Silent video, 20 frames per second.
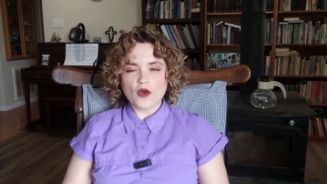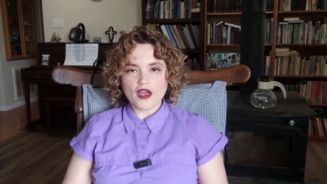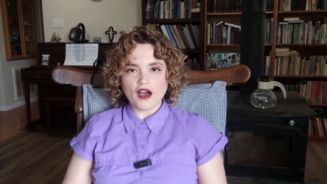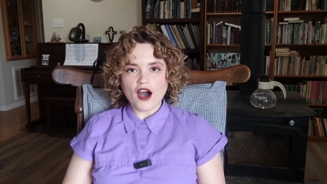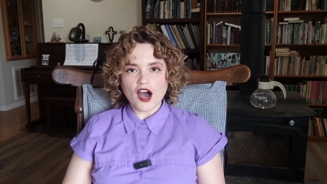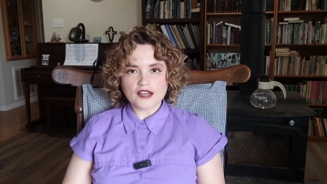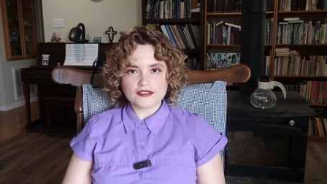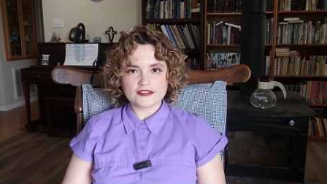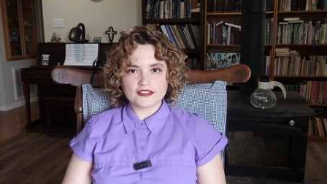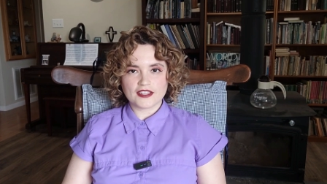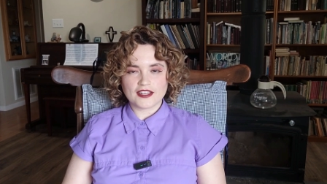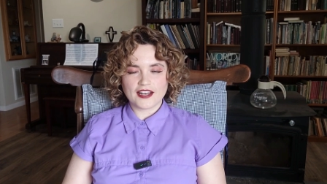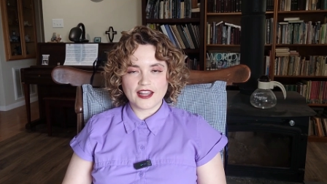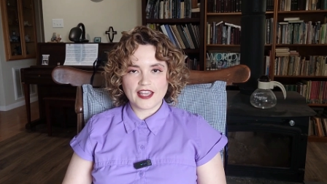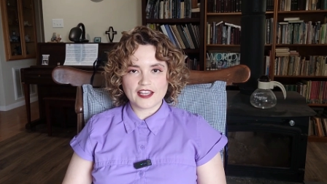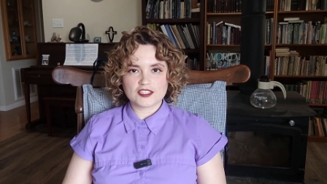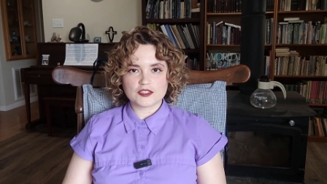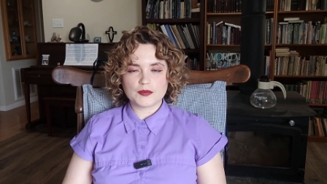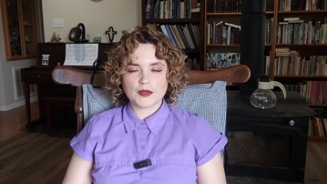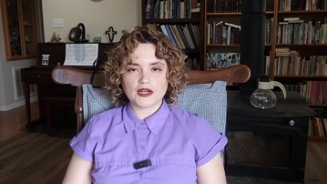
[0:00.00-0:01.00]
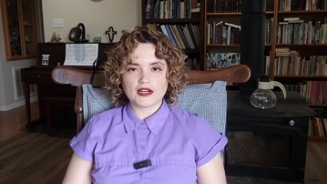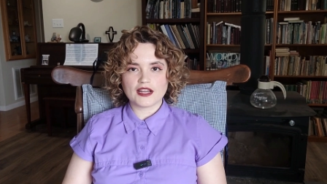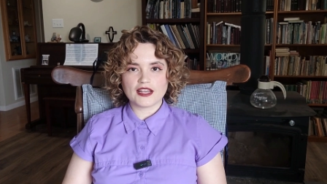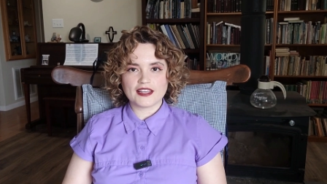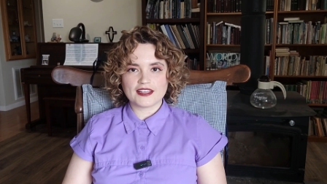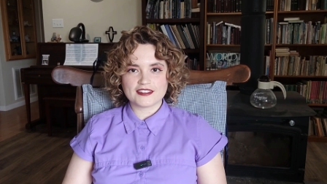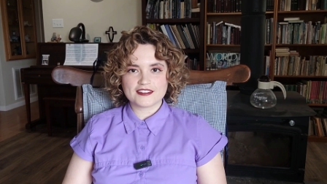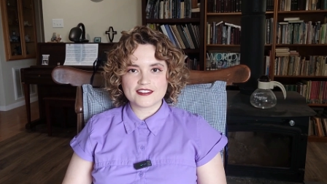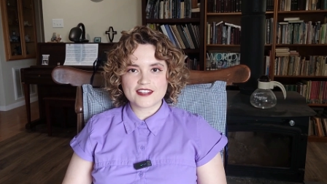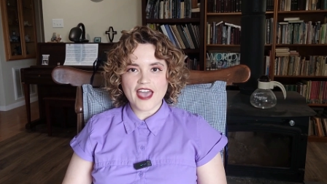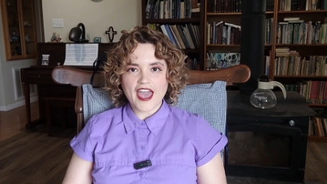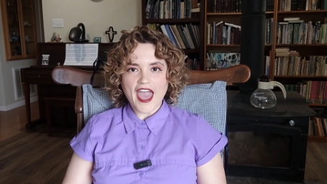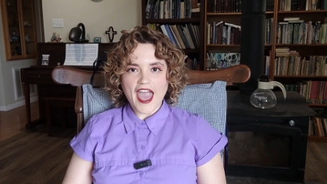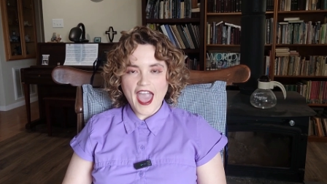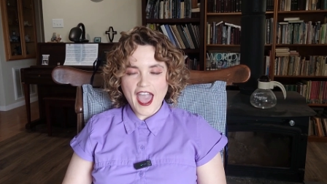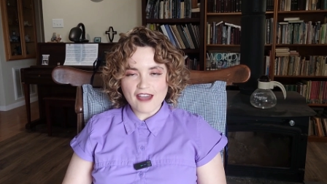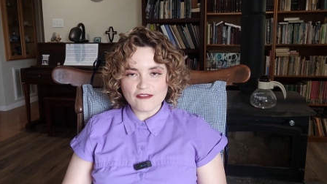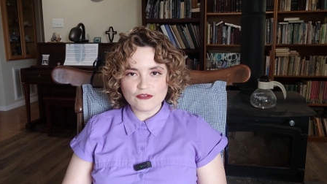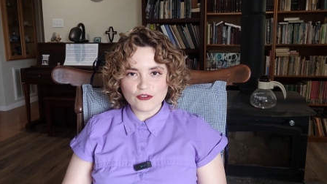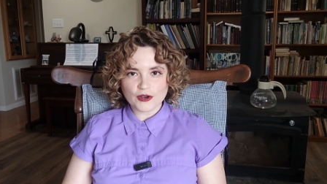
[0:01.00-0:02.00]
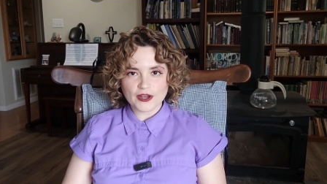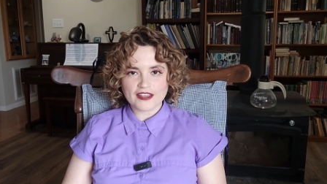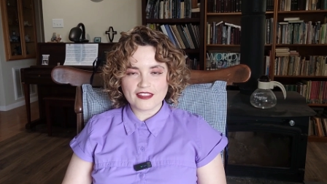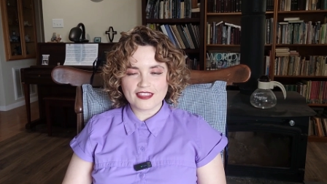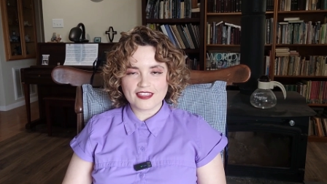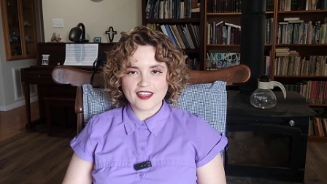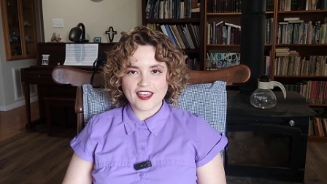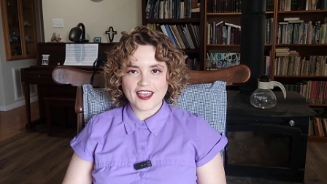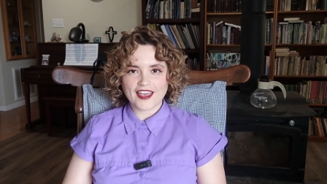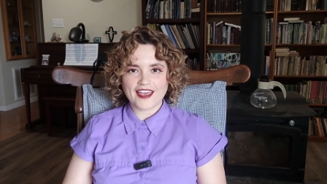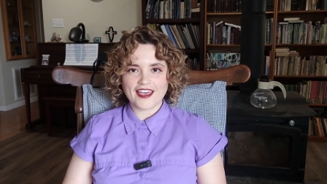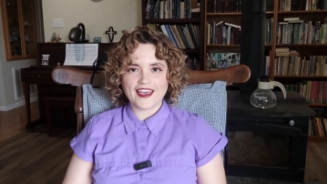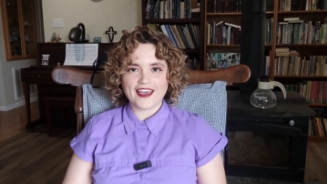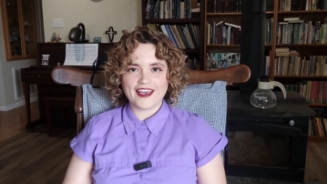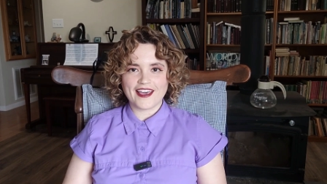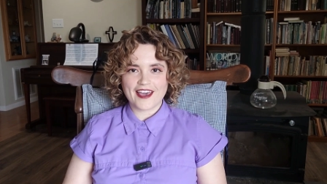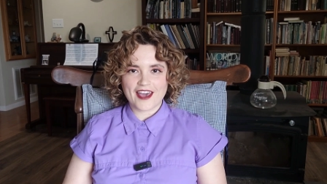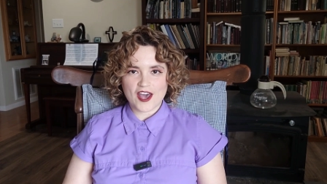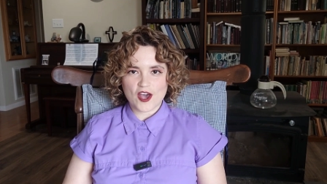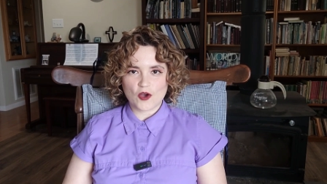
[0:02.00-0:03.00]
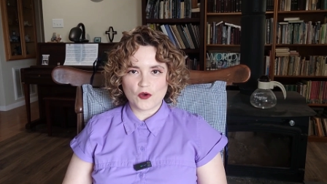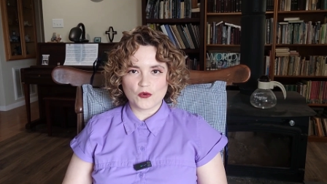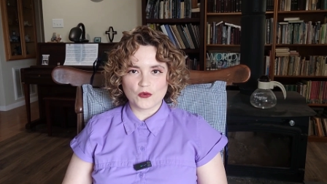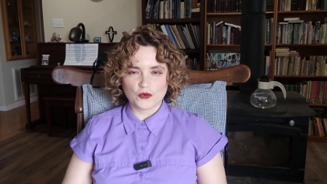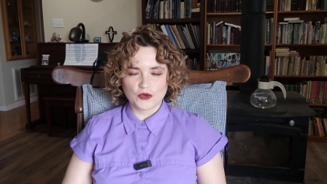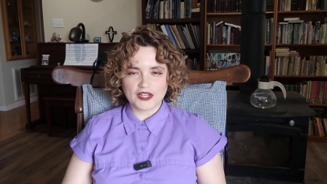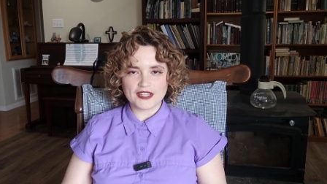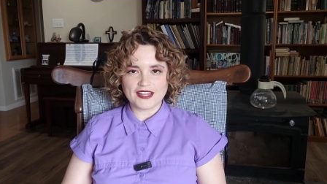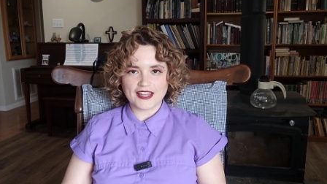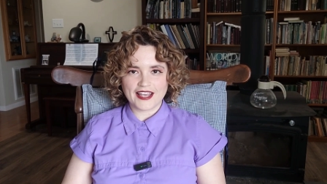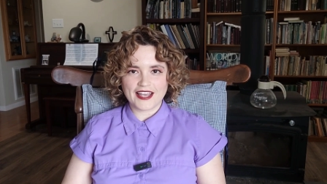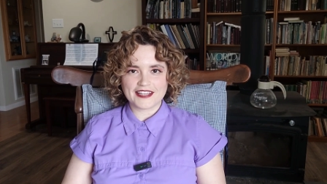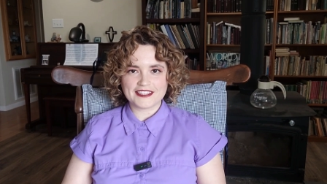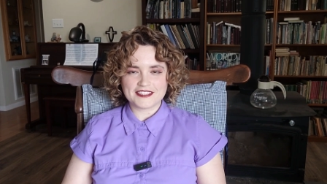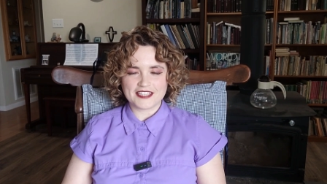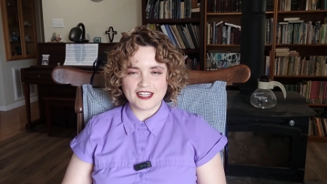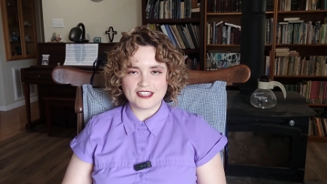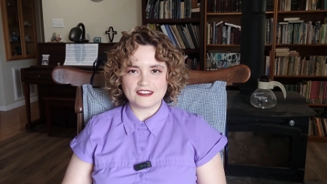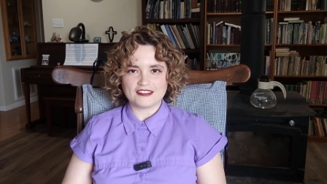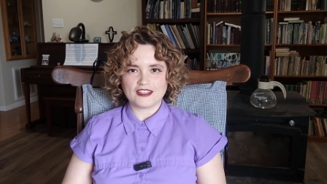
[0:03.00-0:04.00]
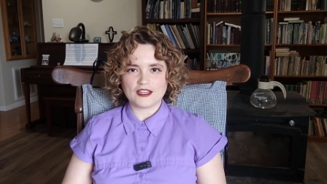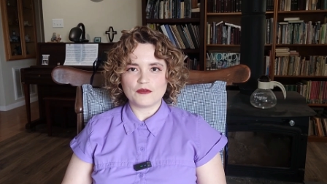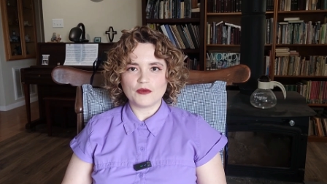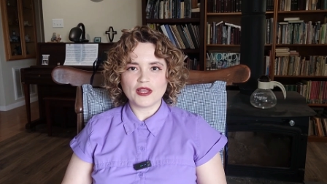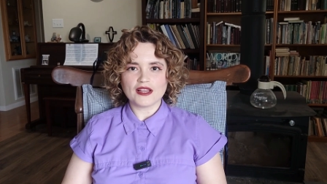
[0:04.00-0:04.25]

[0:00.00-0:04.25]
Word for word: we often experience everything really intensely.